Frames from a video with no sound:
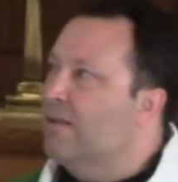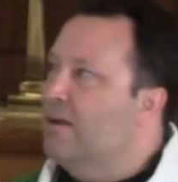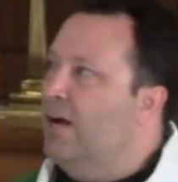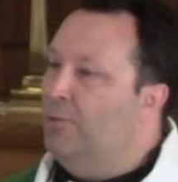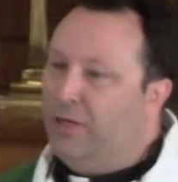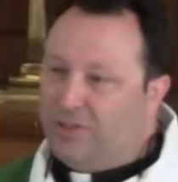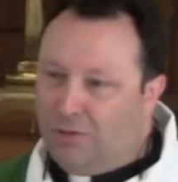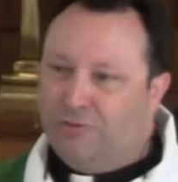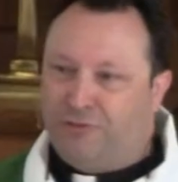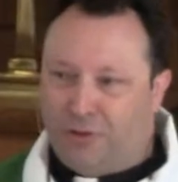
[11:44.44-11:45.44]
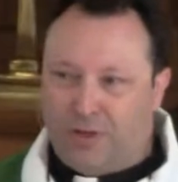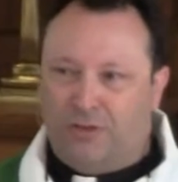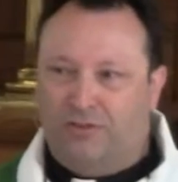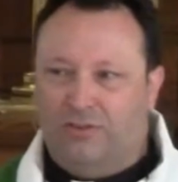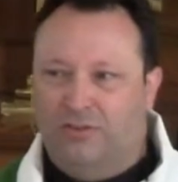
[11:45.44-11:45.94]
how we don't
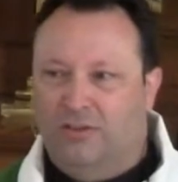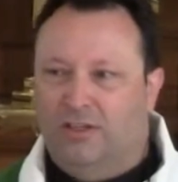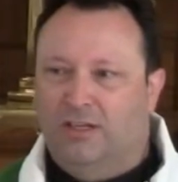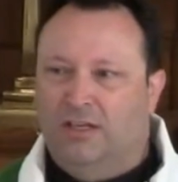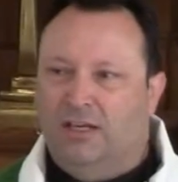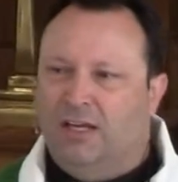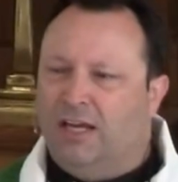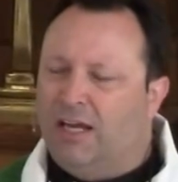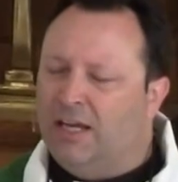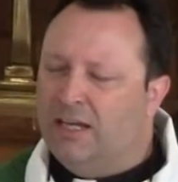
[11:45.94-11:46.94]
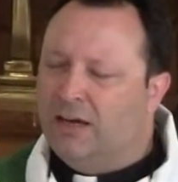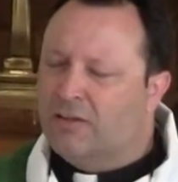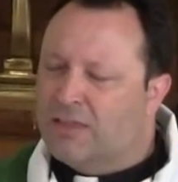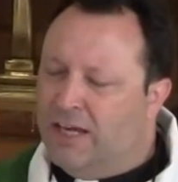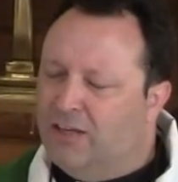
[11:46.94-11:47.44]
focus and how,
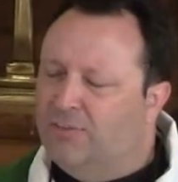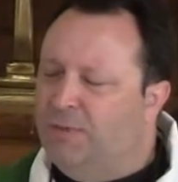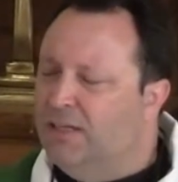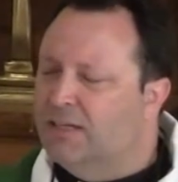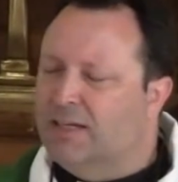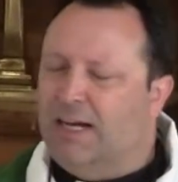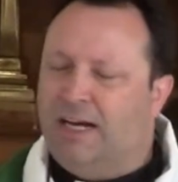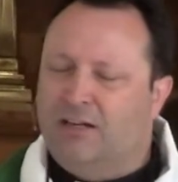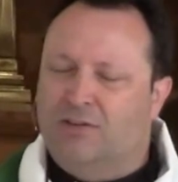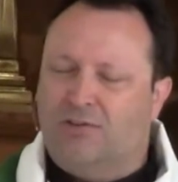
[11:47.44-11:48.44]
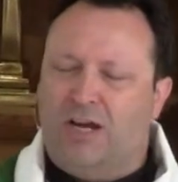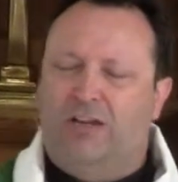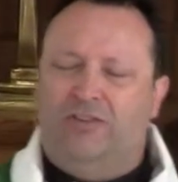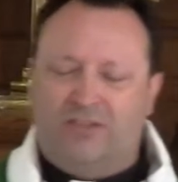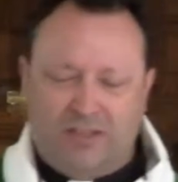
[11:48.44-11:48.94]
thanks be to God,
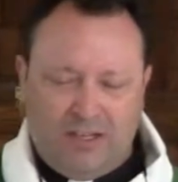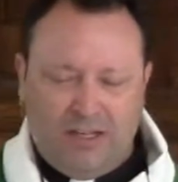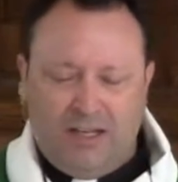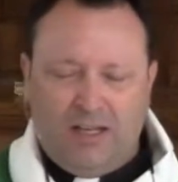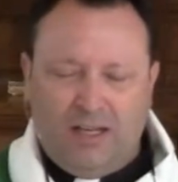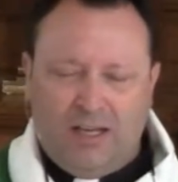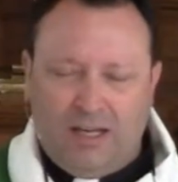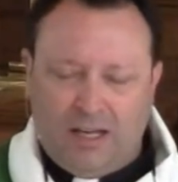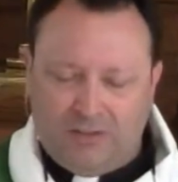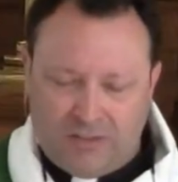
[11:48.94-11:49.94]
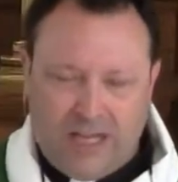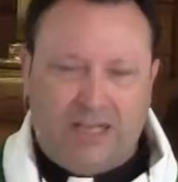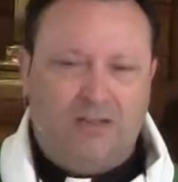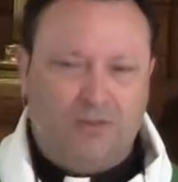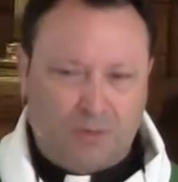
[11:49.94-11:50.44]
Christ has
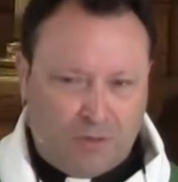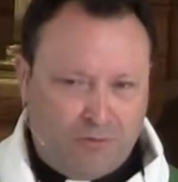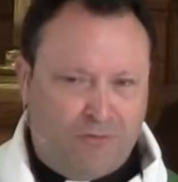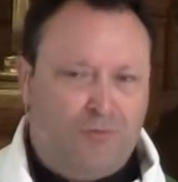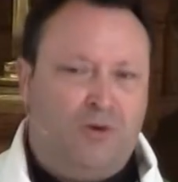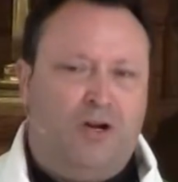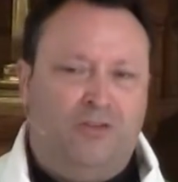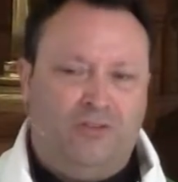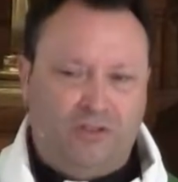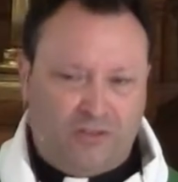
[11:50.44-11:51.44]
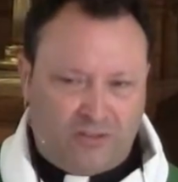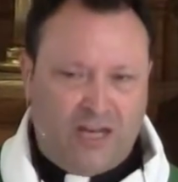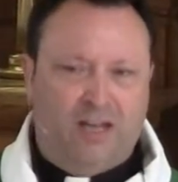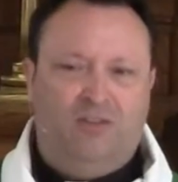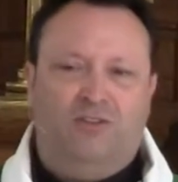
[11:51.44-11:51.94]
taken the road for us and
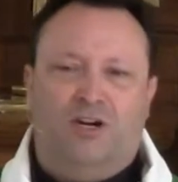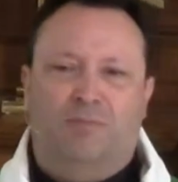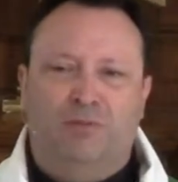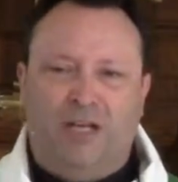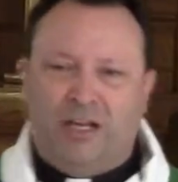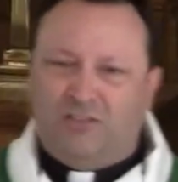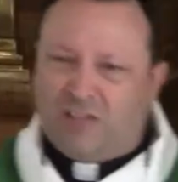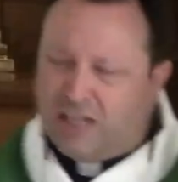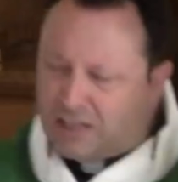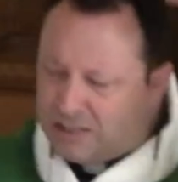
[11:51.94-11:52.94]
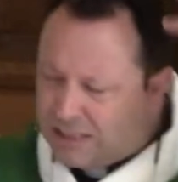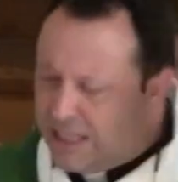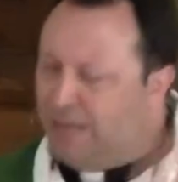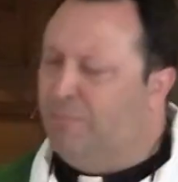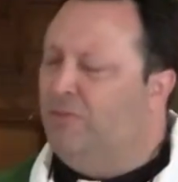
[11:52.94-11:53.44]
stands in our place and
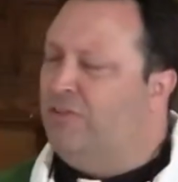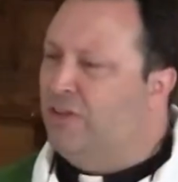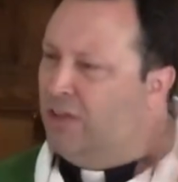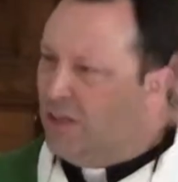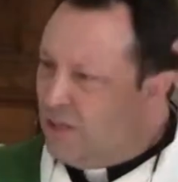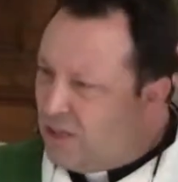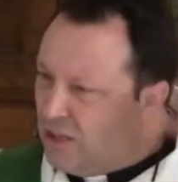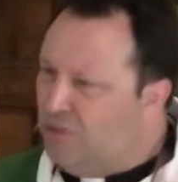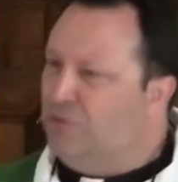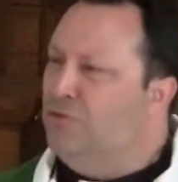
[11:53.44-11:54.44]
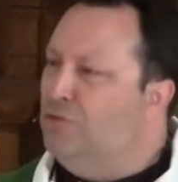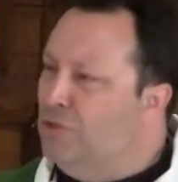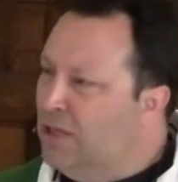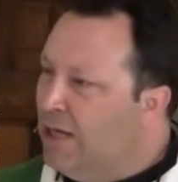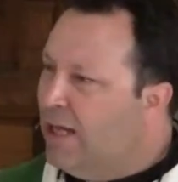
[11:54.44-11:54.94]
claims
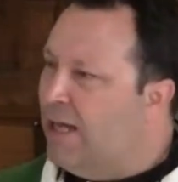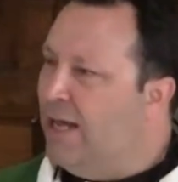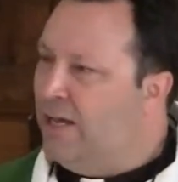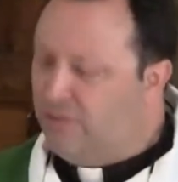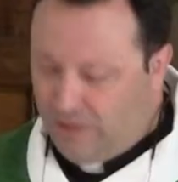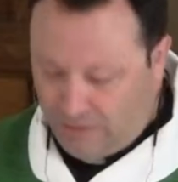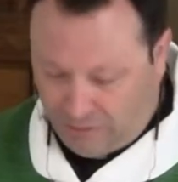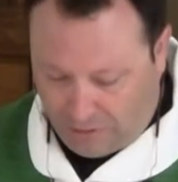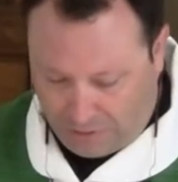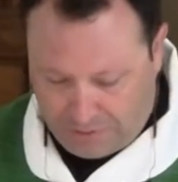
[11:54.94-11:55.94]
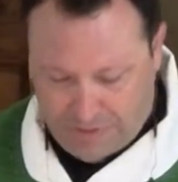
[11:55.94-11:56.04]
you as his own.